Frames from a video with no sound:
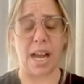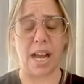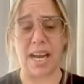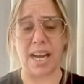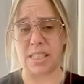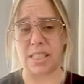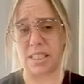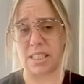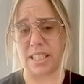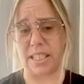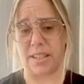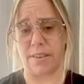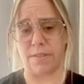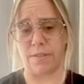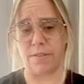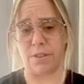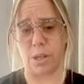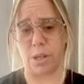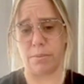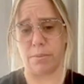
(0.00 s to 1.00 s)
actually
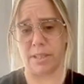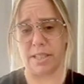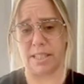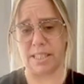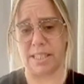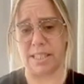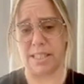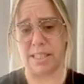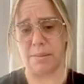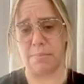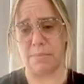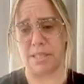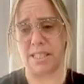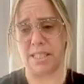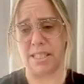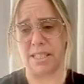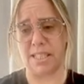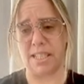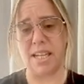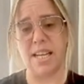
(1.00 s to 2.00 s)
confirm that this is
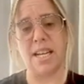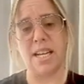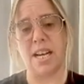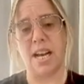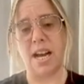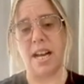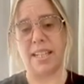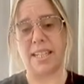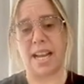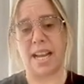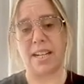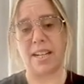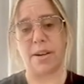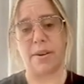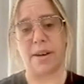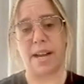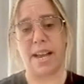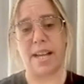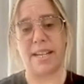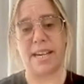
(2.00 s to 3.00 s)
minted, I can
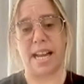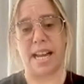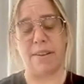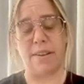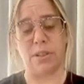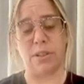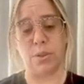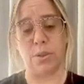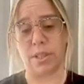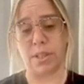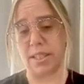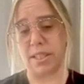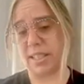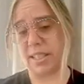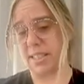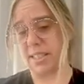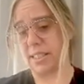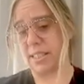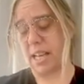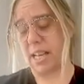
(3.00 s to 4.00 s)
go ahead and have a look at
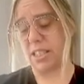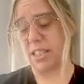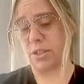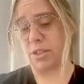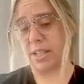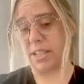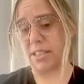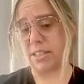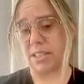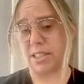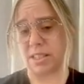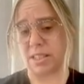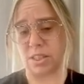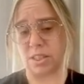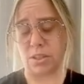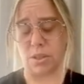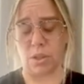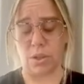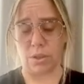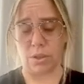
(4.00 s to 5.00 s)
this
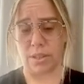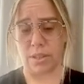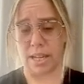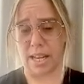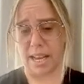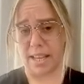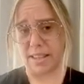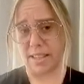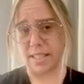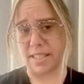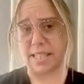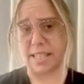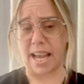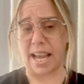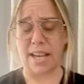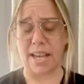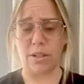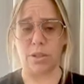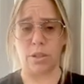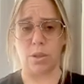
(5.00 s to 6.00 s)
transaction on
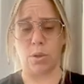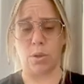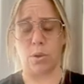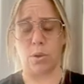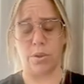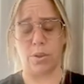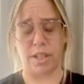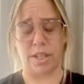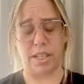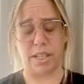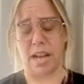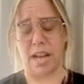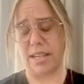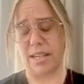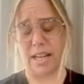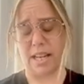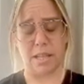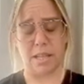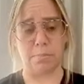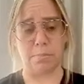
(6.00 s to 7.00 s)
Etherscan or
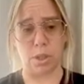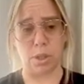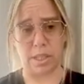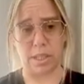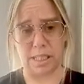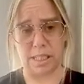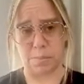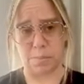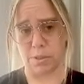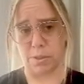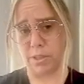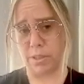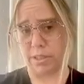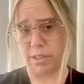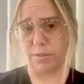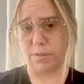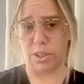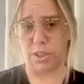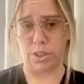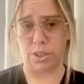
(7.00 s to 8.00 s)
another block explorer
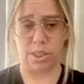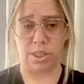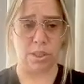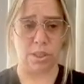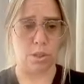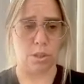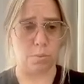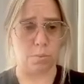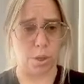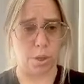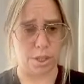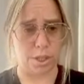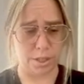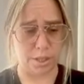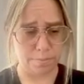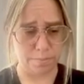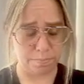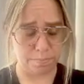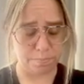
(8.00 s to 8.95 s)
if you're using Godwoken.